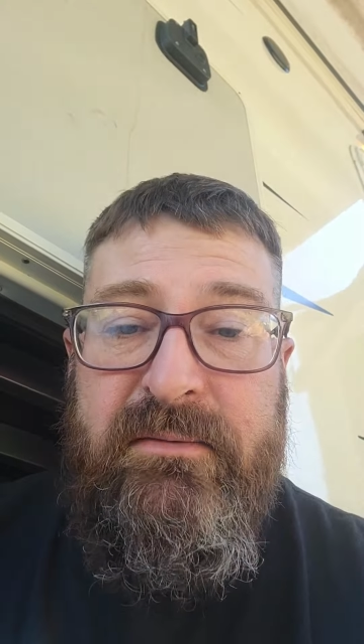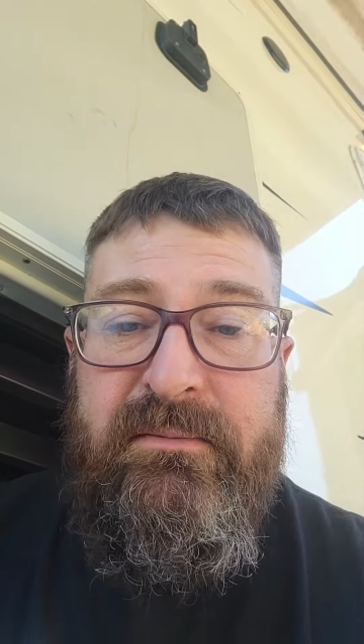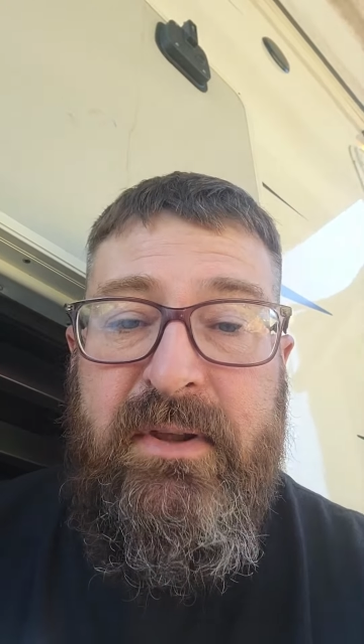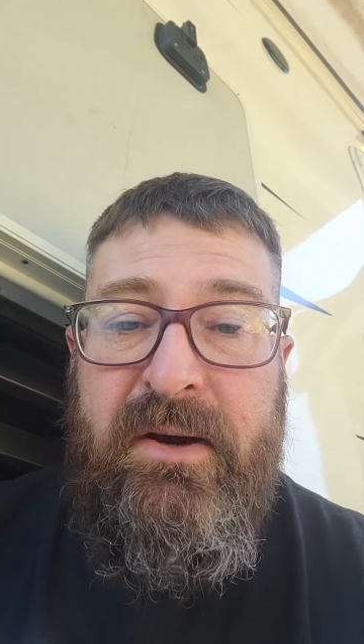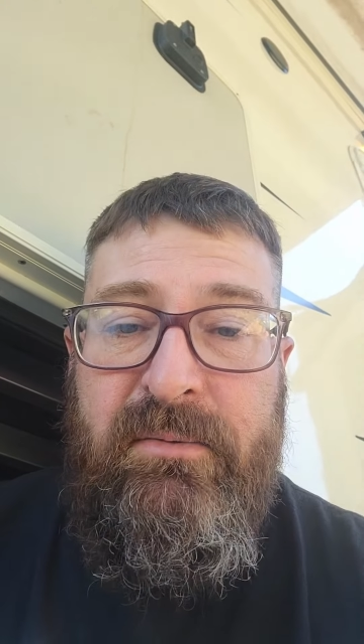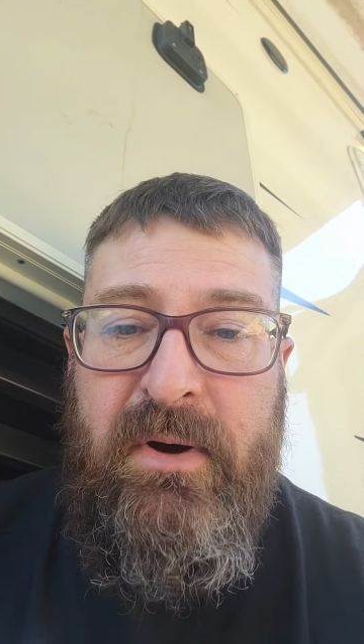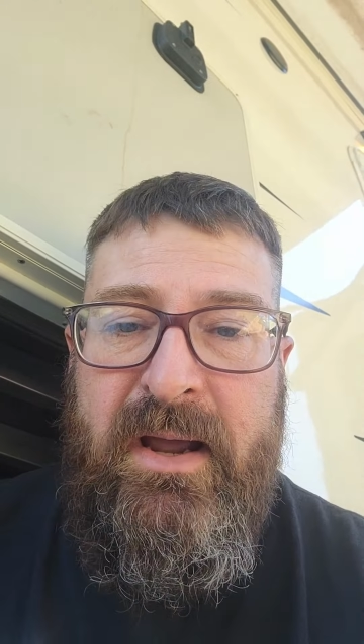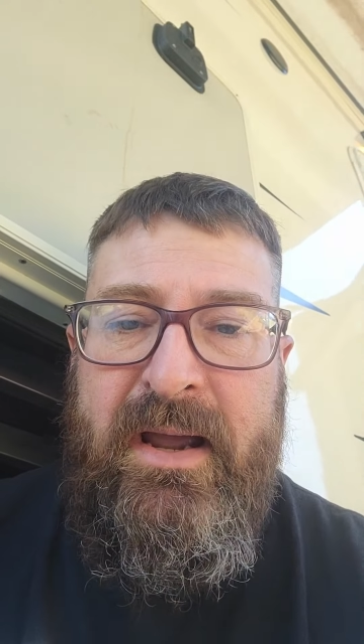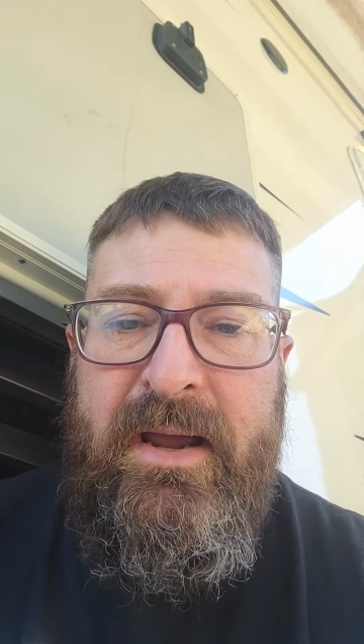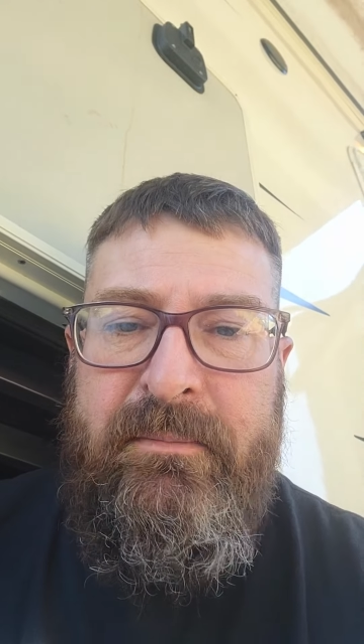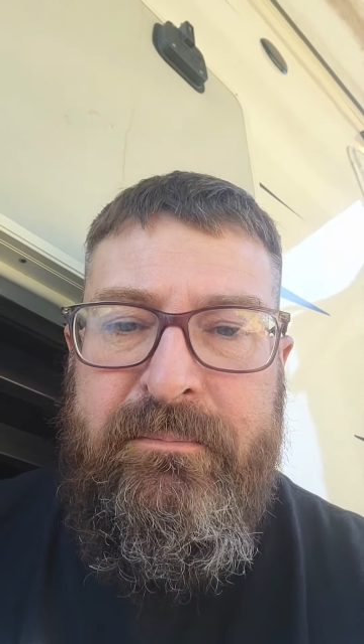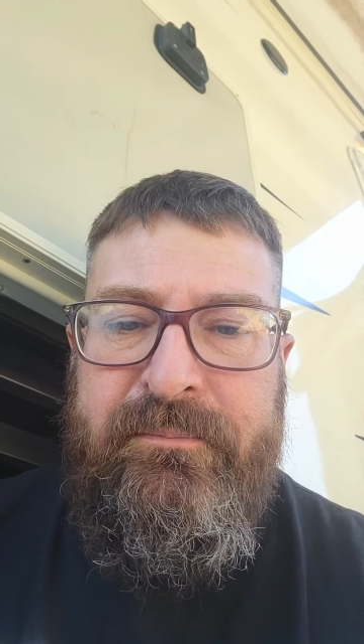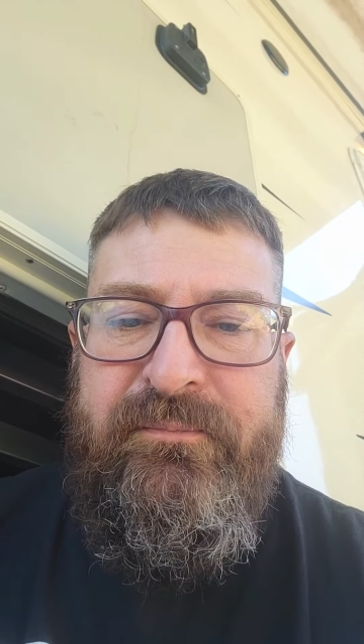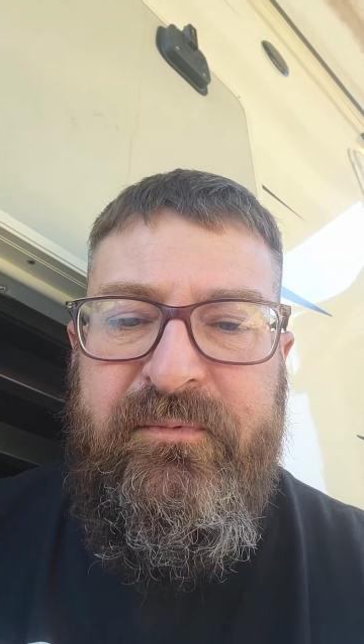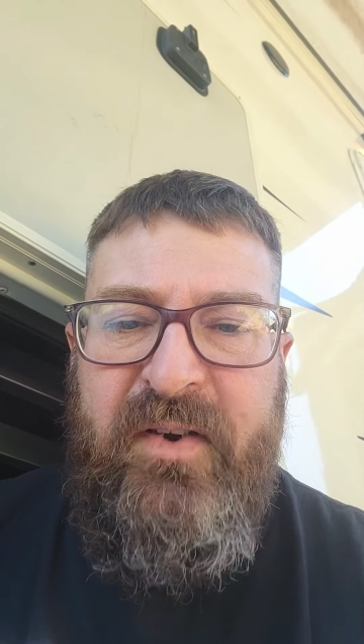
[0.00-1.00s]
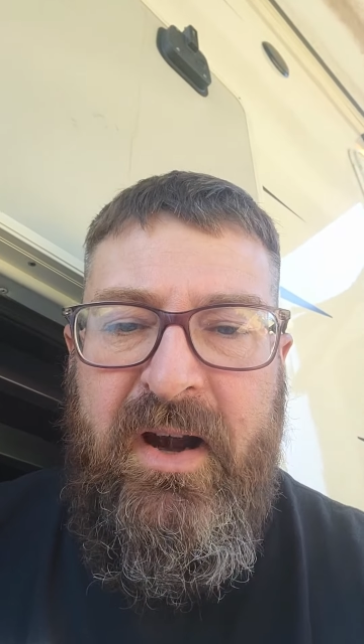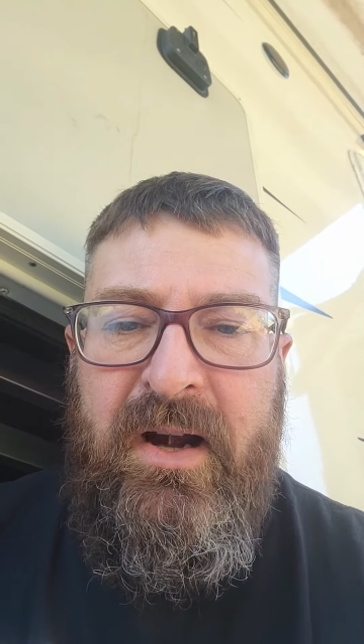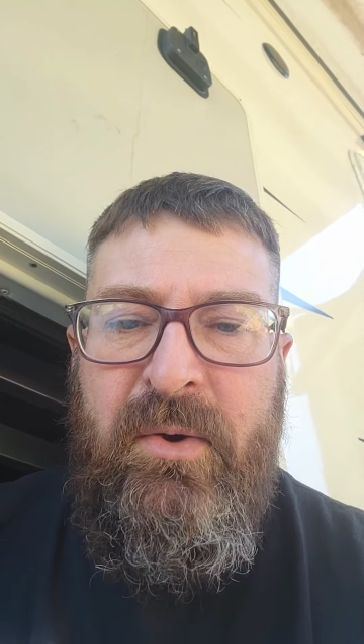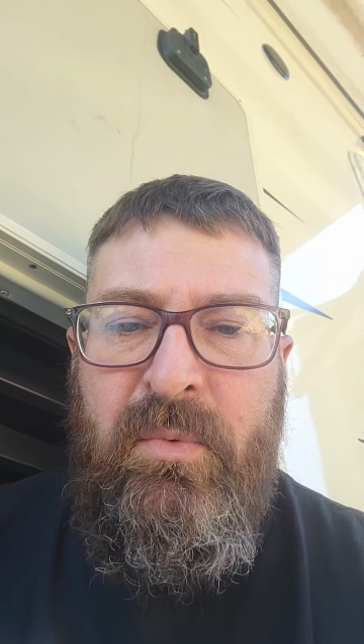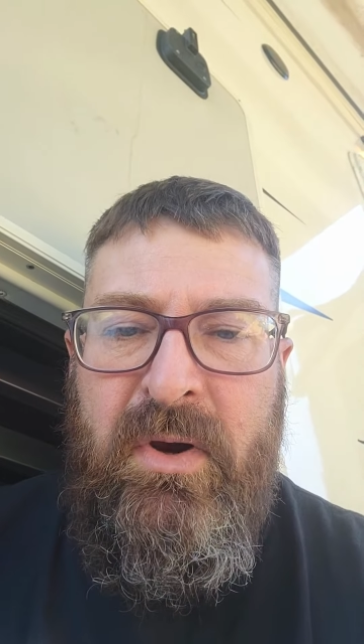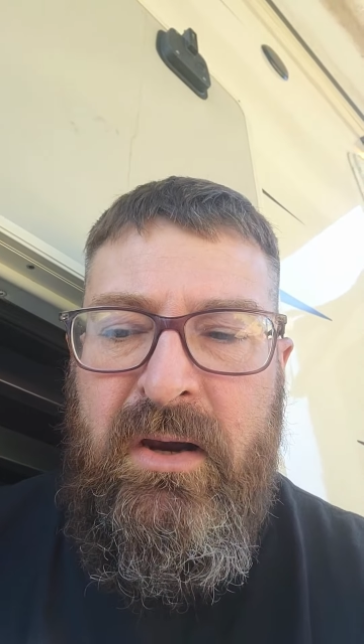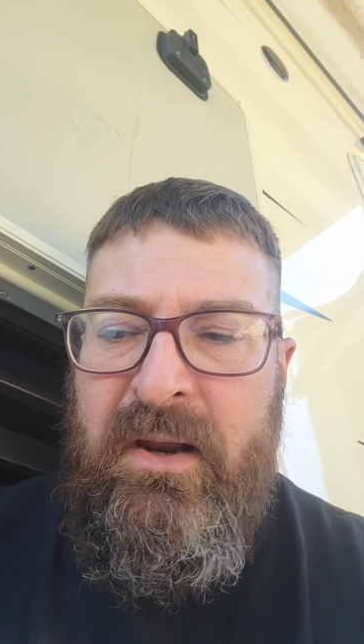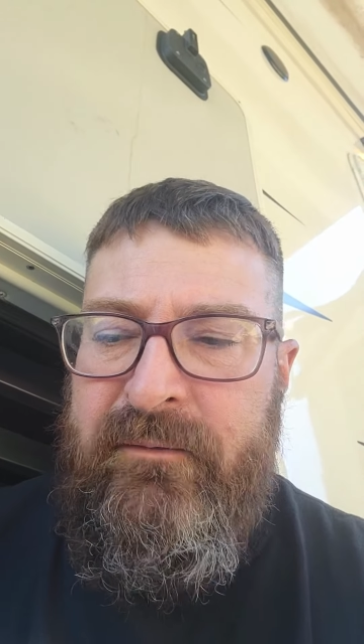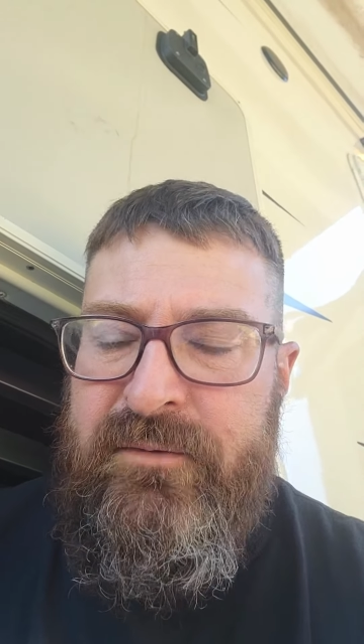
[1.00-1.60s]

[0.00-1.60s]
they ride fairly well.